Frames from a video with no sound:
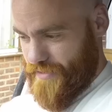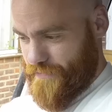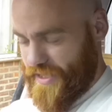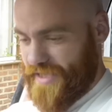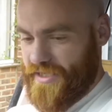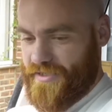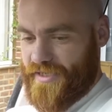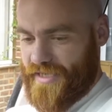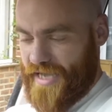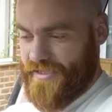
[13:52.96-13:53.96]
But
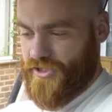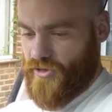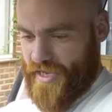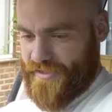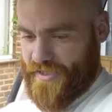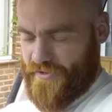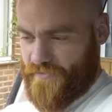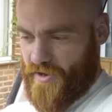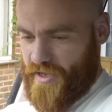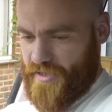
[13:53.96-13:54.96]
that's a trade deal,
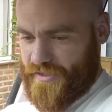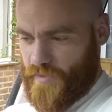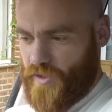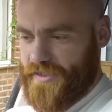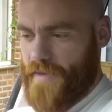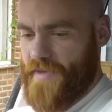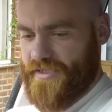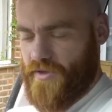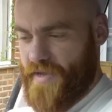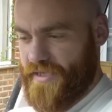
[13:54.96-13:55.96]
right? So what's that mean?
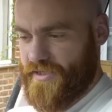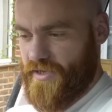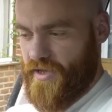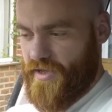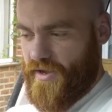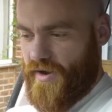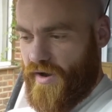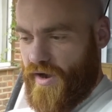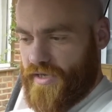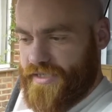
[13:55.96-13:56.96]
So it means that.
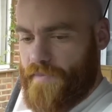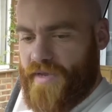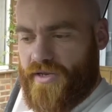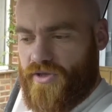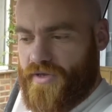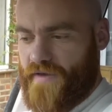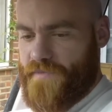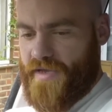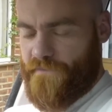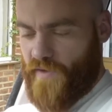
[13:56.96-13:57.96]
Does that mean that you give
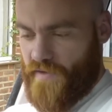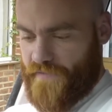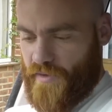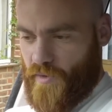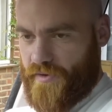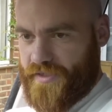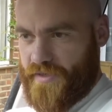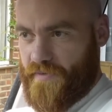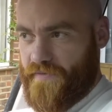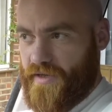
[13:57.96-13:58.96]
me a 5-year
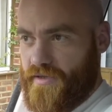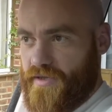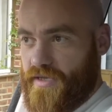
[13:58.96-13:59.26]
warranty with it?